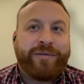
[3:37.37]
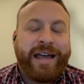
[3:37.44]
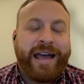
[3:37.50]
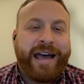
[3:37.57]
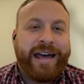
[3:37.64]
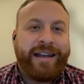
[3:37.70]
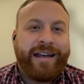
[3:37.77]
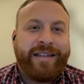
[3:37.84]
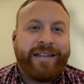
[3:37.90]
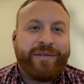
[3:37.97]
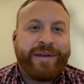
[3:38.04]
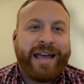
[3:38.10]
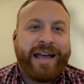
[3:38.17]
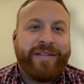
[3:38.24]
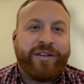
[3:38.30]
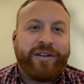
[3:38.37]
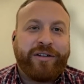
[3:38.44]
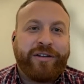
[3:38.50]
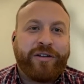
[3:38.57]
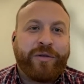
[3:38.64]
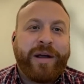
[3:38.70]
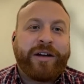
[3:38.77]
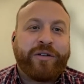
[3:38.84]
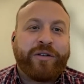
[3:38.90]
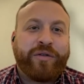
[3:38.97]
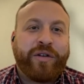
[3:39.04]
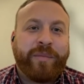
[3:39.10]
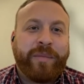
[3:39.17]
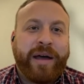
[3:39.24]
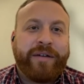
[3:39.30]
We had the director
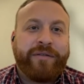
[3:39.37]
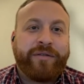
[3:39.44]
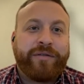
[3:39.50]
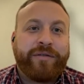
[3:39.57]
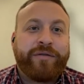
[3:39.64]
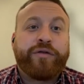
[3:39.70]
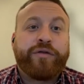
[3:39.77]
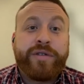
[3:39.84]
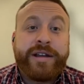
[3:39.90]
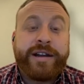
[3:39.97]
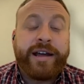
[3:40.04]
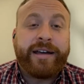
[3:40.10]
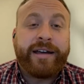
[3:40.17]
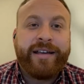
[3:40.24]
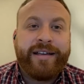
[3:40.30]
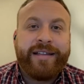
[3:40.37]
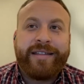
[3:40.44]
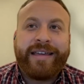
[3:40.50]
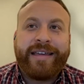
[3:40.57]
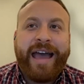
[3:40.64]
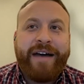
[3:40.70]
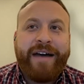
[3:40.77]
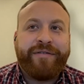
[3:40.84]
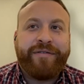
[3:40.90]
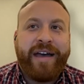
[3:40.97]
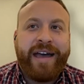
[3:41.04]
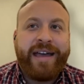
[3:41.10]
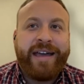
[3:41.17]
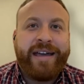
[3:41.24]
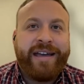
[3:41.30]
from Frida
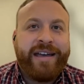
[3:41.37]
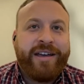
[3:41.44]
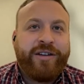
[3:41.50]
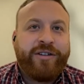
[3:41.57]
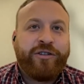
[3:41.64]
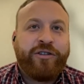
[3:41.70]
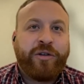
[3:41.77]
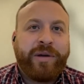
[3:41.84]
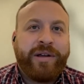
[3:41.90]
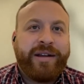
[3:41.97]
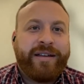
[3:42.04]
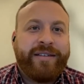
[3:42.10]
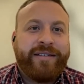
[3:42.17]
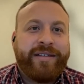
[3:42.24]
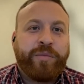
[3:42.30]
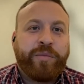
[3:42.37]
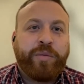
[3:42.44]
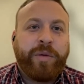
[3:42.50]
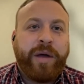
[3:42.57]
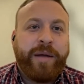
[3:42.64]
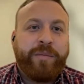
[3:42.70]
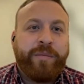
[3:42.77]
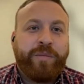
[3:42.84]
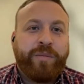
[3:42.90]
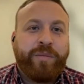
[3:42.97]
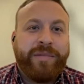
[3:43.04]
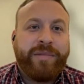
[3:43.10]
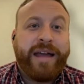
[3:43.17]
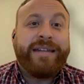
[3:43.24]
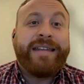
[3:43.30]
Cafe join us, and
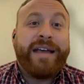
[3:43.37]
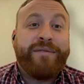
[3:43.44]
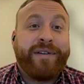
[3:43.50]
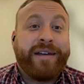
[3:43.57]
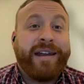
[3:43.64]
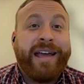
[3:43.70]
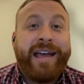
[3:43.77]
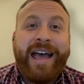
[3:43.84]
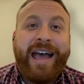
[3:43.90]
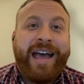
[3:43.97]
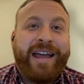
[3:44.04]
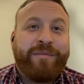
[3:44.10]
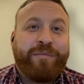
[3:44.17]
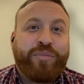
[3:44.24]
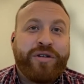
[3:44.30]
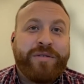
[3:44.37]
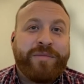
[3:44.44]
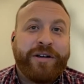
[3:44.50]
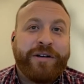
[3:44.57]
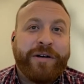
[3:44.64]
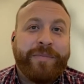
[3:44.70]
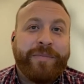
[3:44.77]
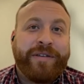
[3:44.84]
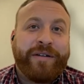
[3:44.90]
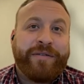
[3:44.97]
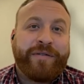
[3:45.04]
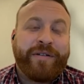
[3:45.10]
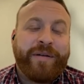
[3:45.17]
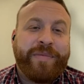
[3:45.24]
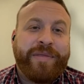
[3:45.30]
yeah, David, and Prima Gupta
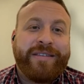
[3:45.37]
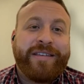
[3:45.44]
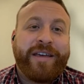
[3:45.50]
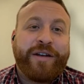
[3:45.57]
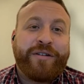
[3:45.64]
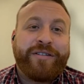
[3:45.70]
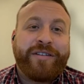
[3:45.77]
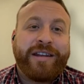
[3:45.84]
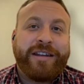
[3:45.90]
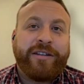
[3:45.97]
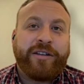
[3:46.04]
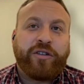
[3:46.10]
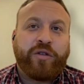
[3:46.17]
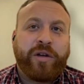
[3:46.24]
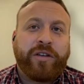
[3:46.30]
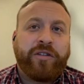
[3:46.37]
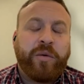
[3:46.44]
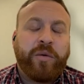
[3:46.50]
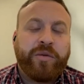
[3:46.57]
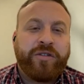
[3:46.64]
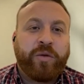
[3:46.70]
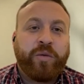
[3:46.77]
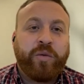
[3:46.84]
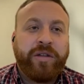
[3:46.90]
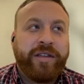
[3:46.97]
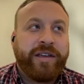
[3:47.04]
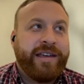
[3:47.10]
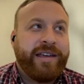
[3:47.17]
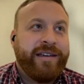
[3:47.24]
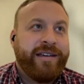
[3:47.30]
from the Center City District. So it was a
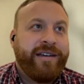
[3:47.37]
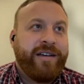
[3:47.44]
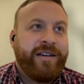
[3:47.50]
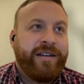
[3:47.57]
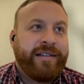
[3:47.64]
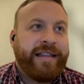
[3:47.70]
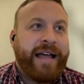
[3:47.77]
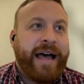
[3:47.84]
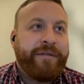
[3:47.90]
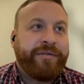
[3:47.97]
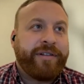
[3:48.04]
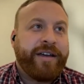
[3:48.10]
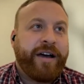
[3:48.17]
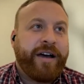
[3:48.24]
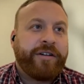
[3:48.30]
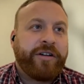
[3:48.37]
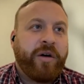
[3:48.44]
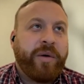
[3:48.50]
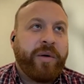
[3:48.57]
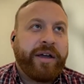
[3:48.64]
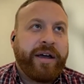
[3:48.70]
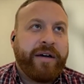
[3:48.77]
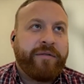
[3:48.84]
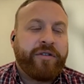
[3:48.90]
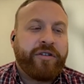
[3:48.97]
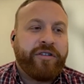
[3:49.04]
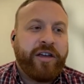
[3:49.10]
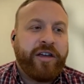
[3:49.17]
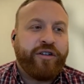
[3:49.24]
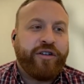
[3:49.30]
really lively ongoing
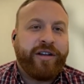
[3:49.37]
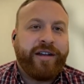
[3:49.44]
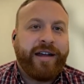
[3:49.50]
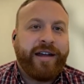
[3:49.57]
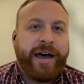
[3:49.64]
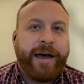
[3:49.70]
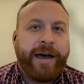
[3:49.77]
conversation.